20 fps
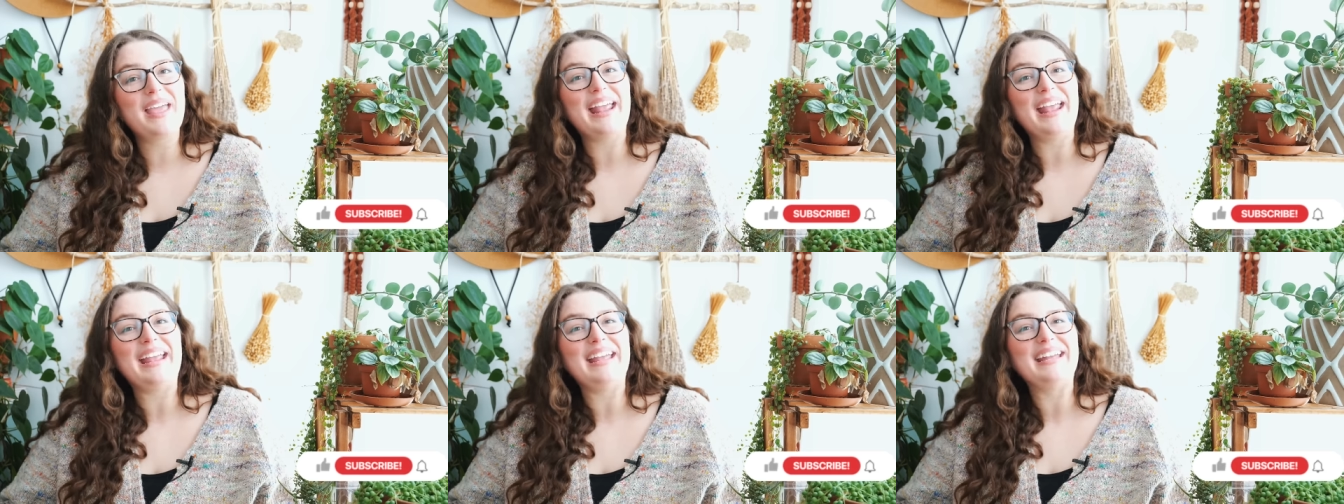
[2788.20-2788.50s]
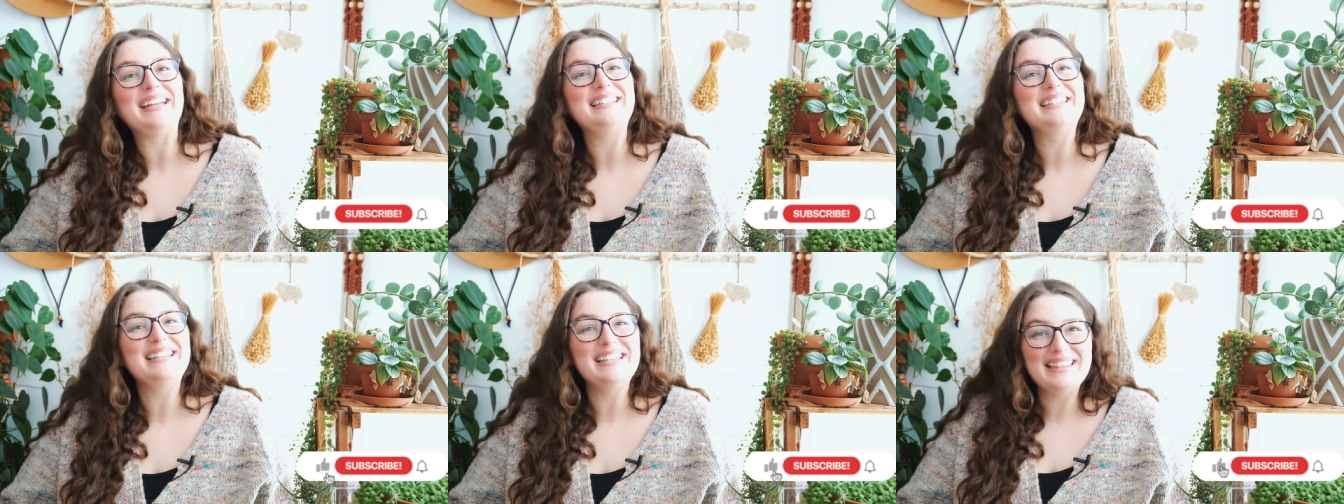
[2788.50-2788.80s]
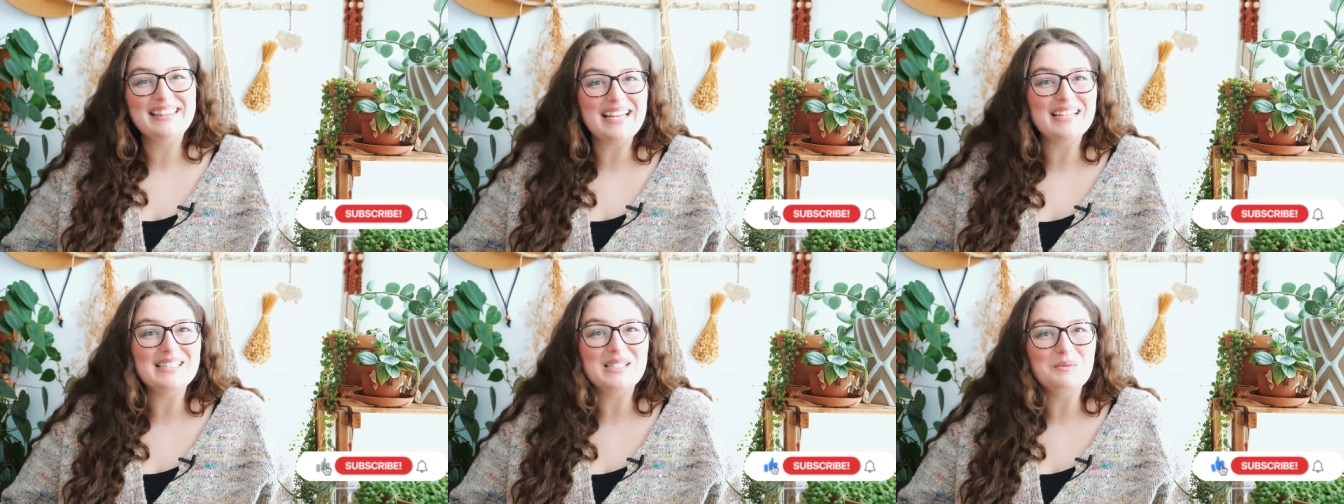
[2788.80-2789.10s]
and
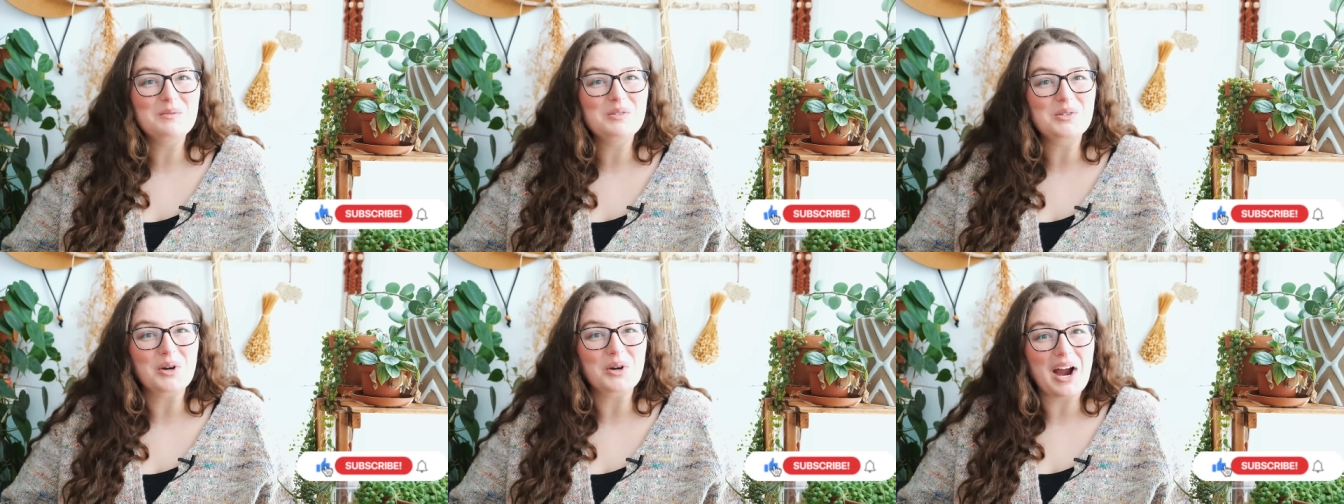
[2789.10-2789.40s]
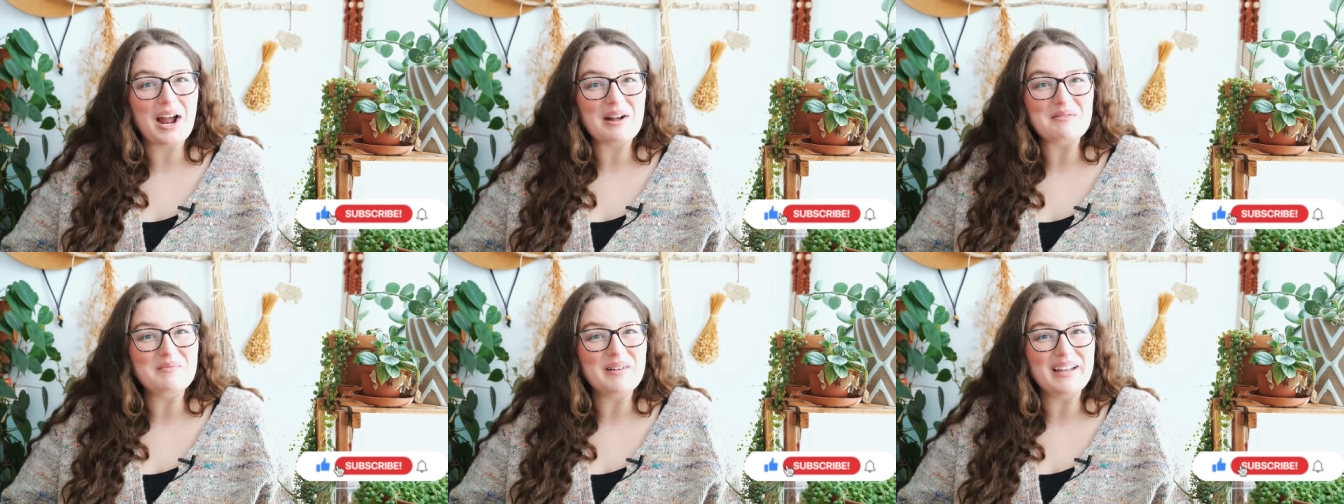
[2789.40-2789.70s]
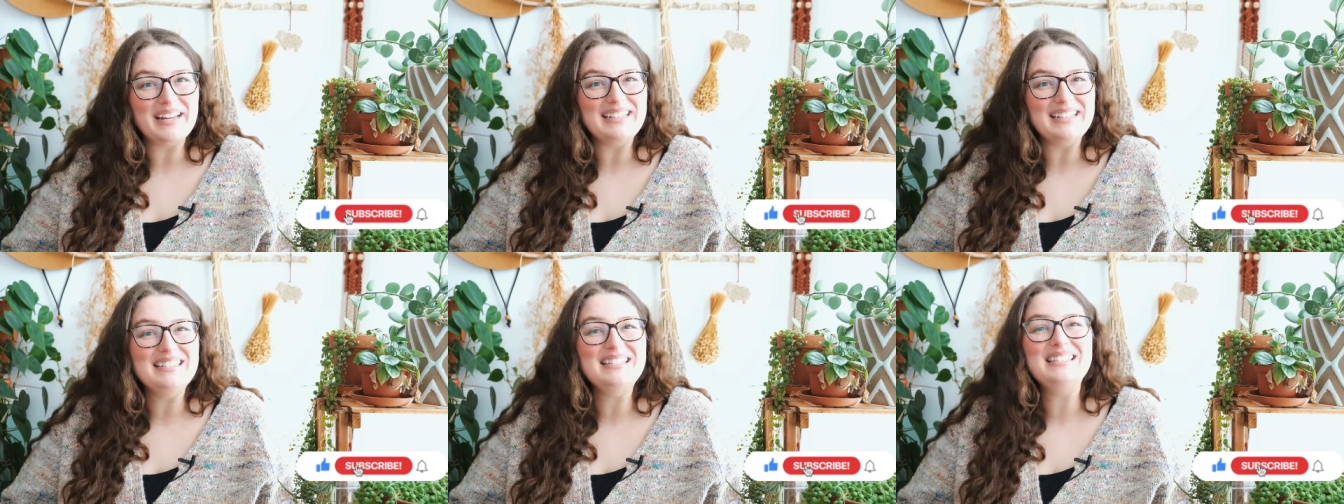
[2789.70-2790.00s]
hit that subscribe
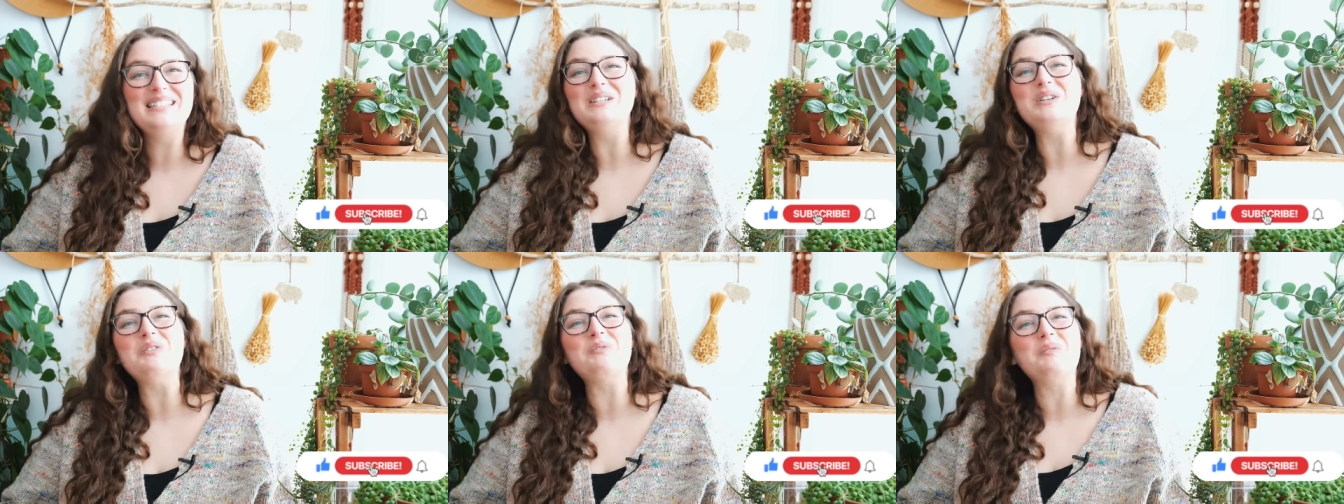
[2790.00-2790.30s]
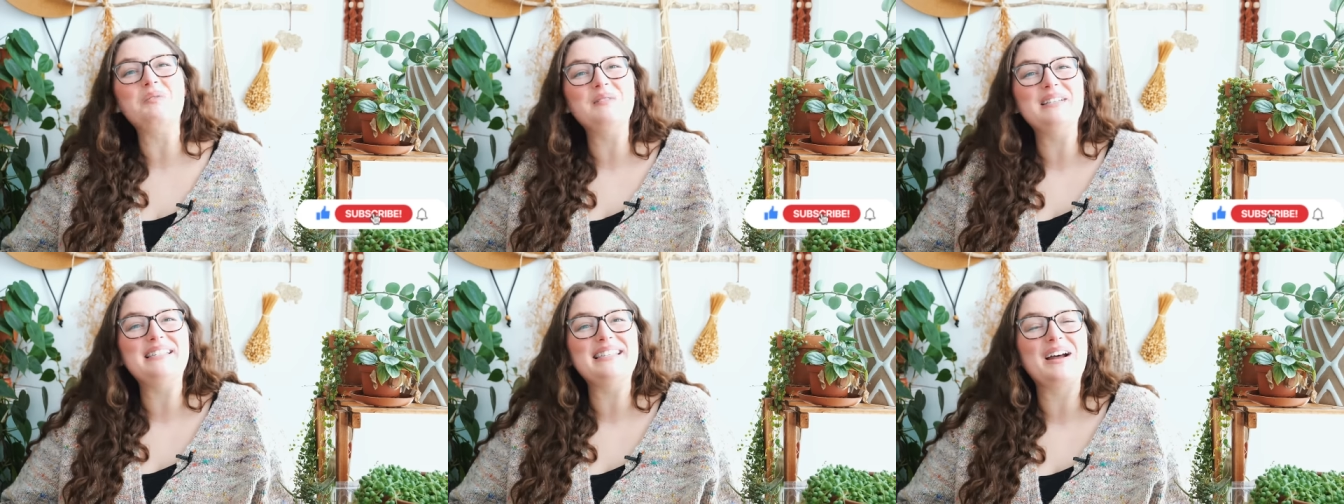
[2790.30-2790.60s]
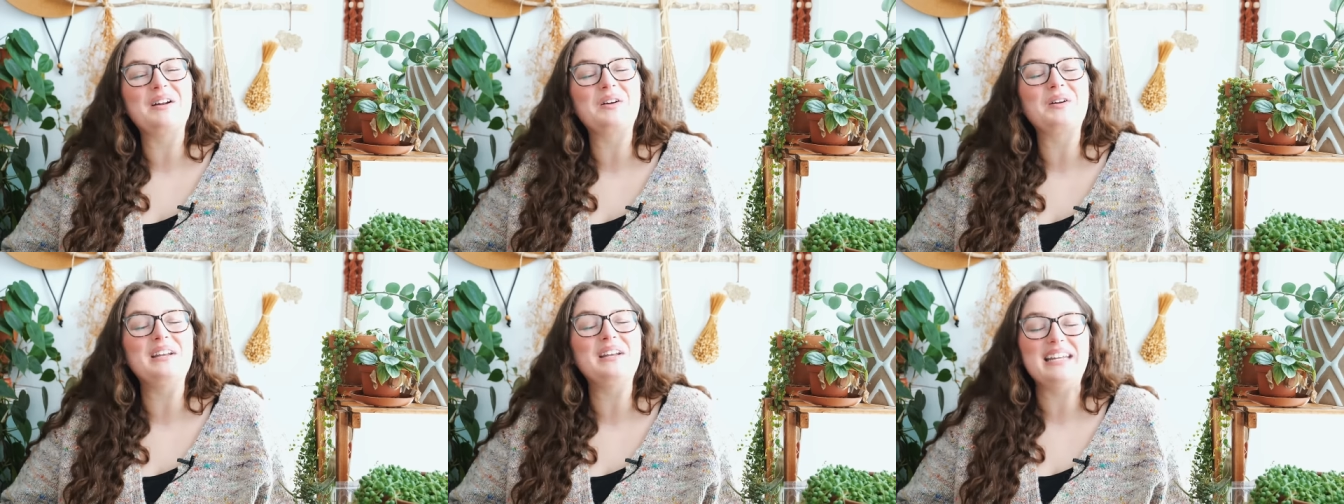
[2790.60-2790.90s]
button so you won't miss
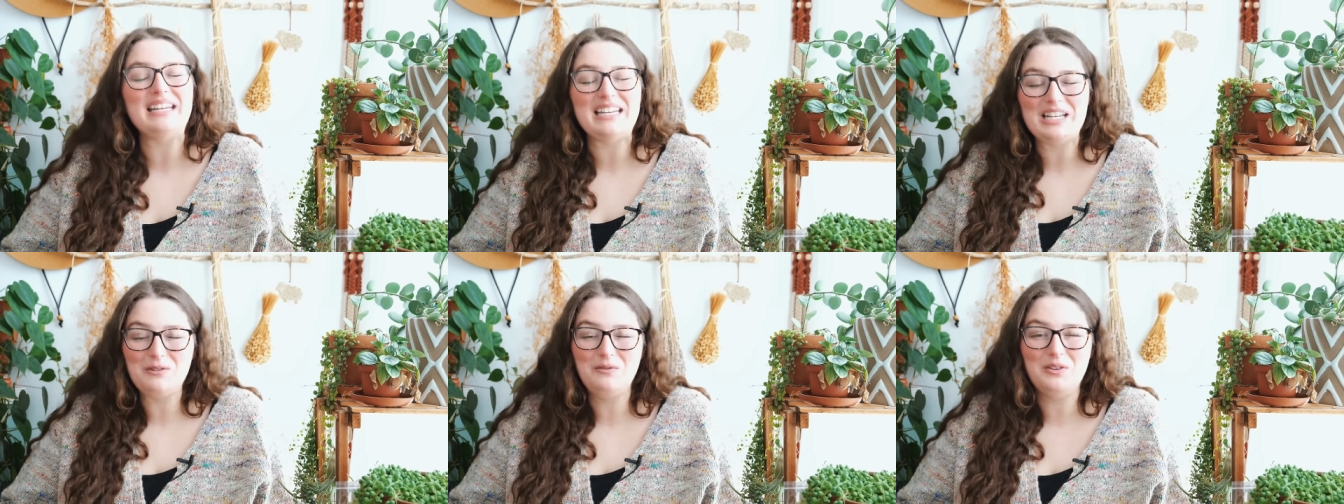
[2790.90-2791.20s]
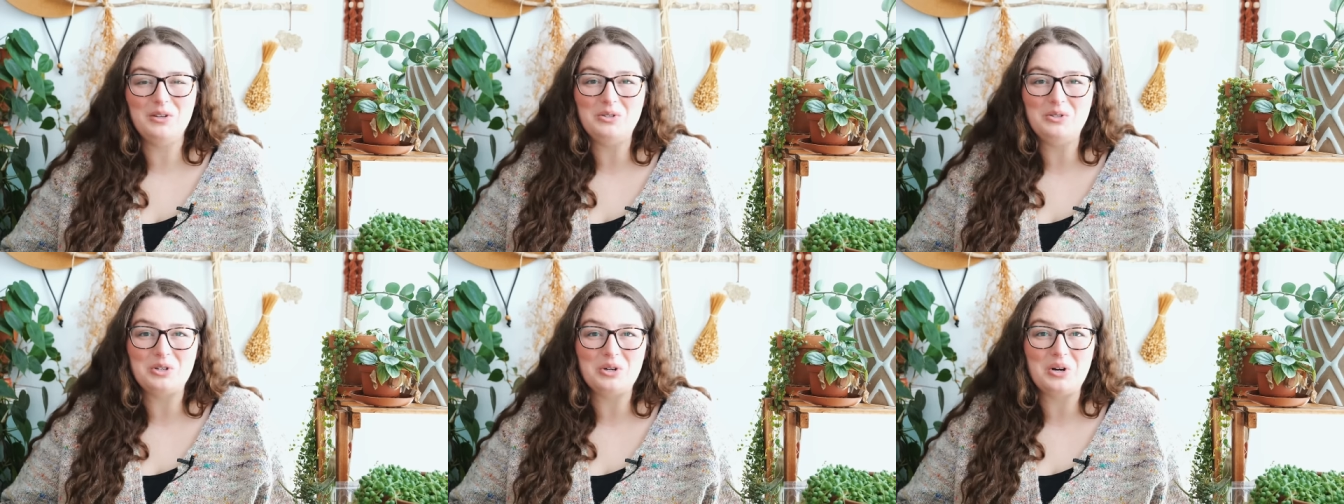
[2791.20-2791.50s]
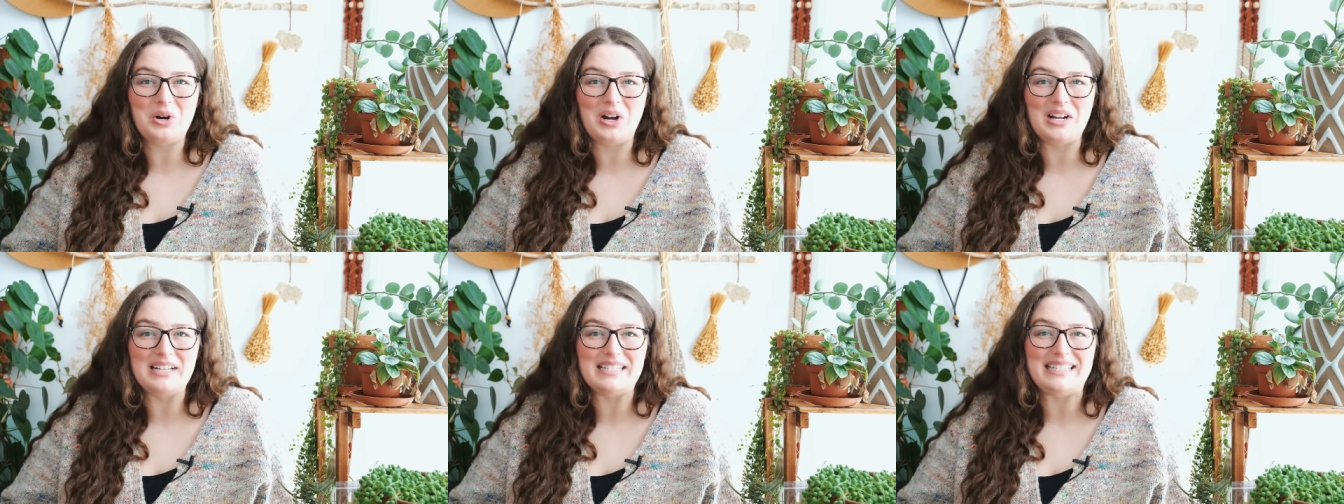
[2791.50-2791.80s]
out on any future
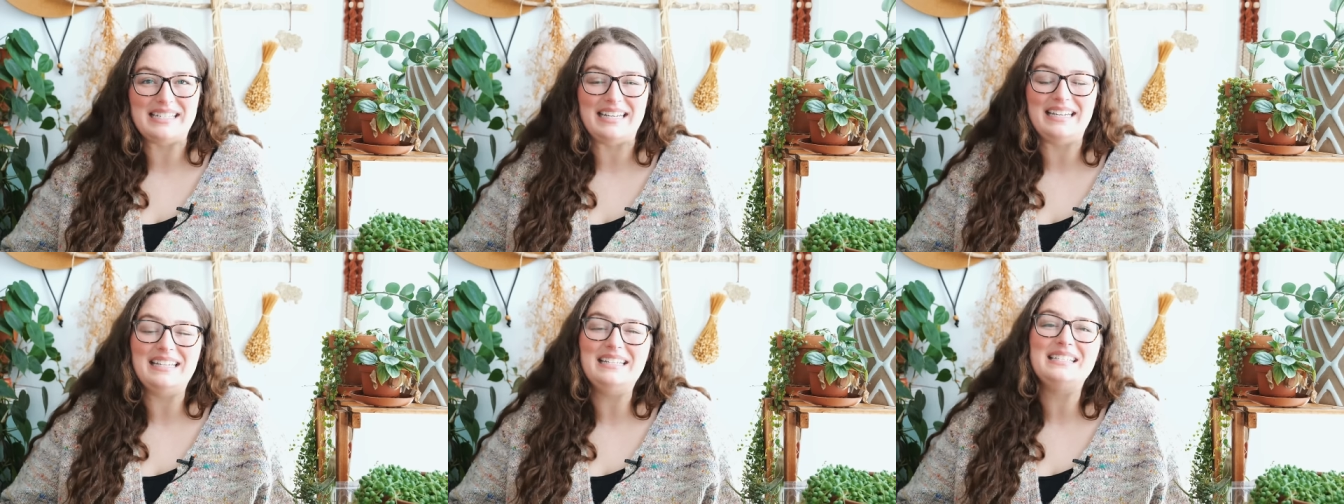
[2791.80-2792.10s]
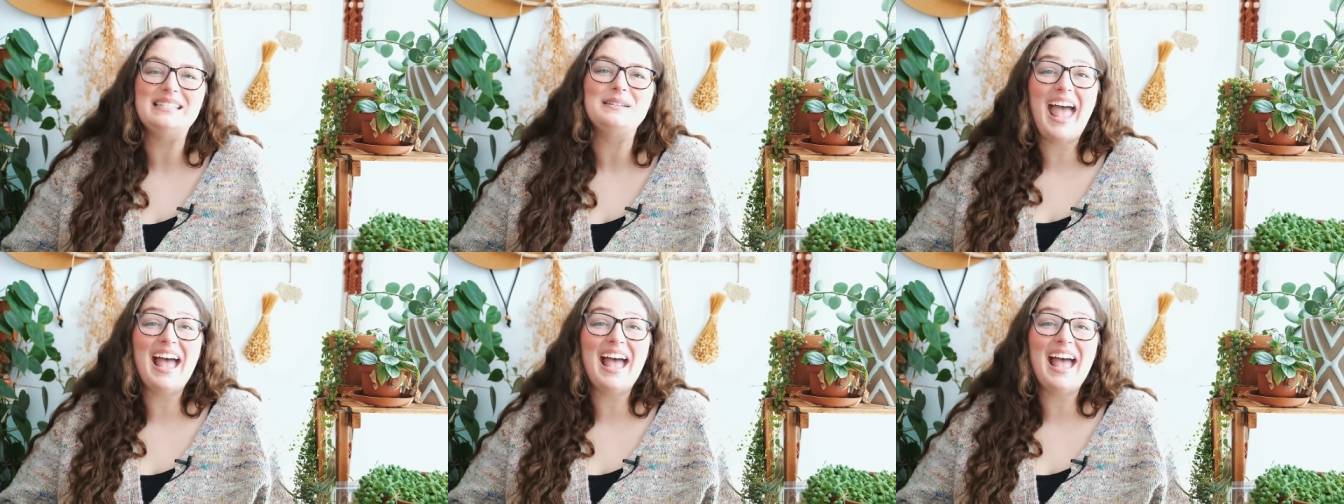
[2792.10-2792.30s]
content.